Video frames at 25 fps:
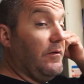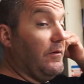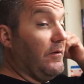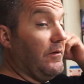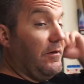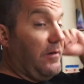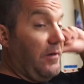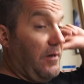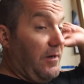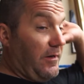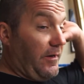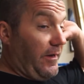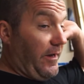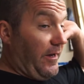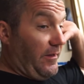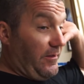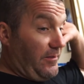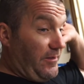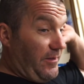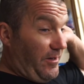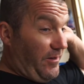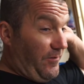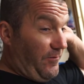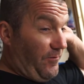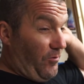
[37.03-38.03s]
Hung out
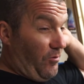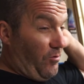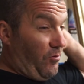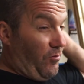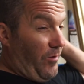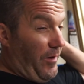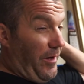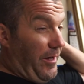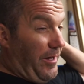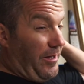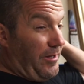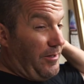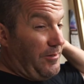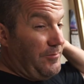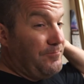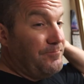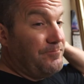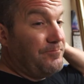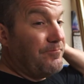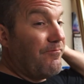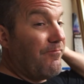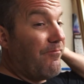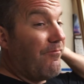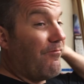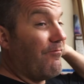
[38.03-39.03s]
there for a while.
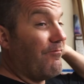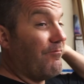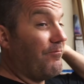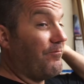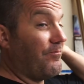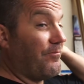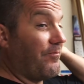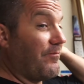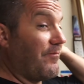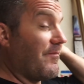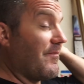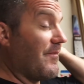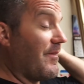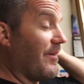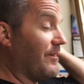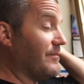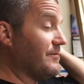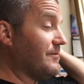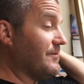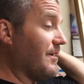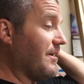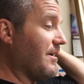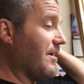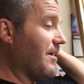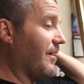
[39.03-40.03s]

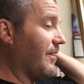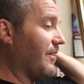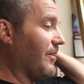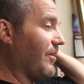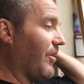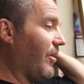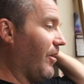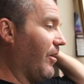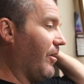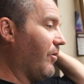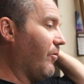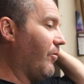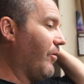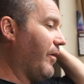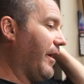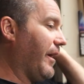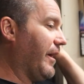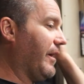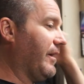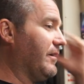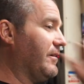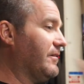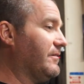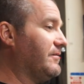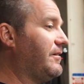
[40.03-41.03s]
A long
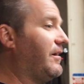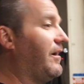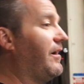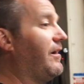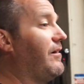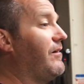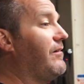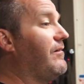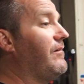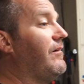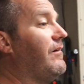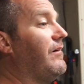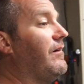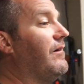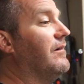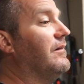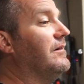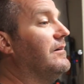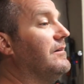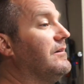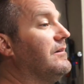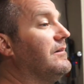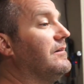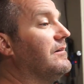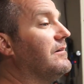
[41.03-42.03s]
while.
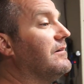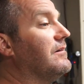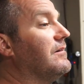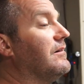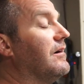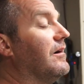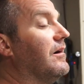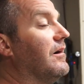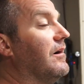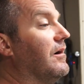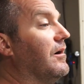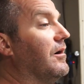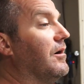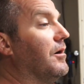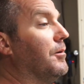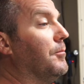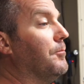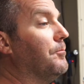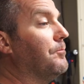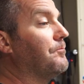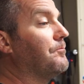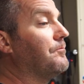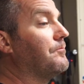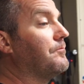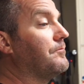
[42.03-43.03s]

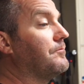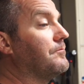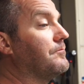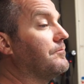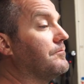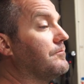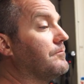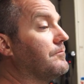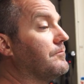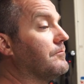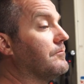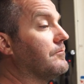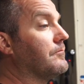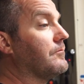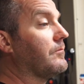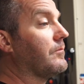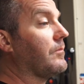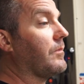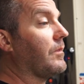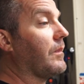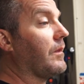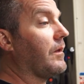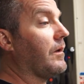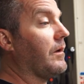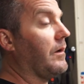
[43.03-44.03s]
Um,
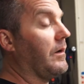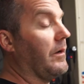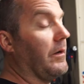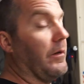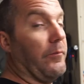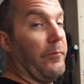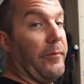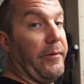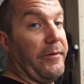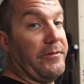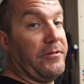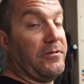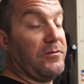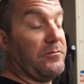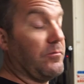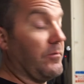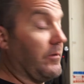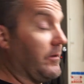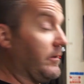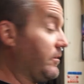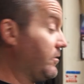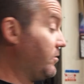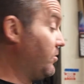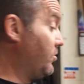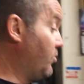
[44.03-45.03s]
anyway, just want
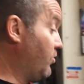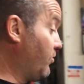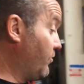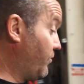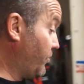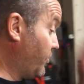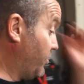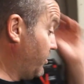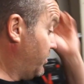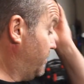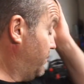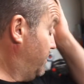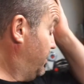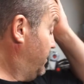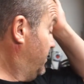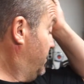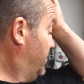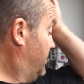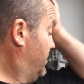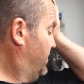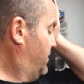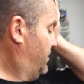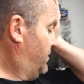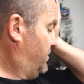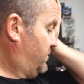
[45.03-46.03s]
to go over
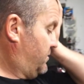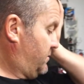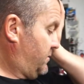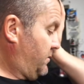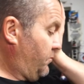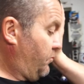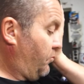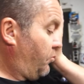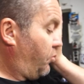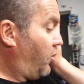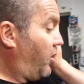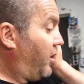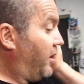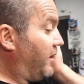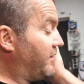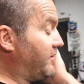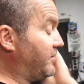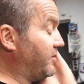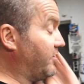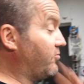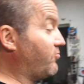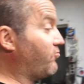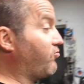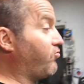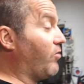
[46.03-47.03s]
some
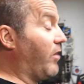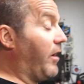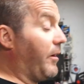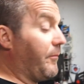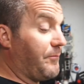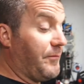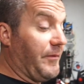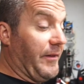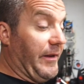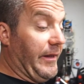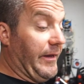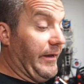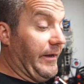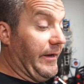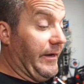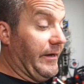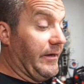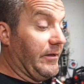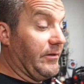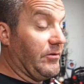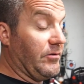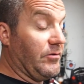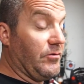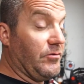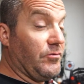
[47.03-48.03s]
project crap that I got to
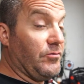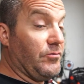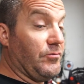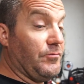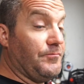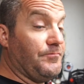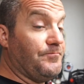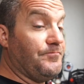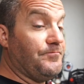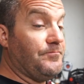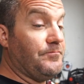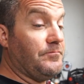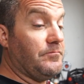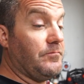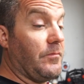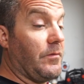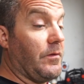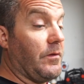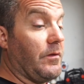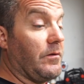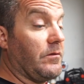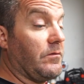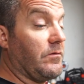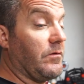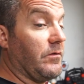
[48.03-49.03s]
do.
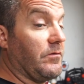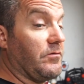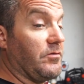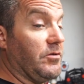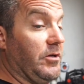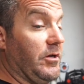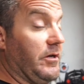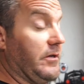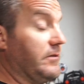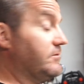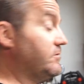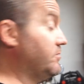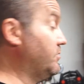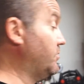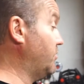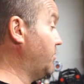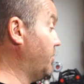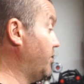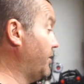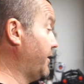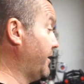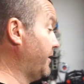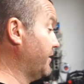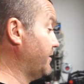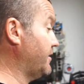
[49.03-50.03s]
So as you guys know,
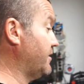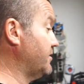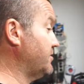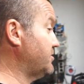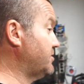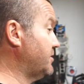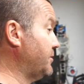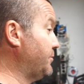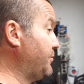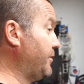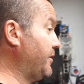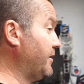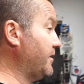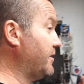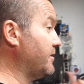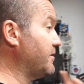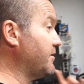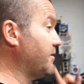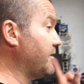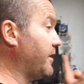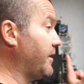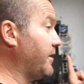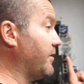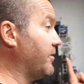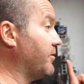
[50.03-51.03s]
I got that shipping
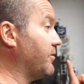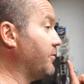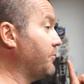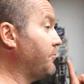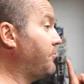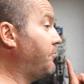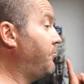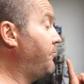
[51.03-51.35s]
container.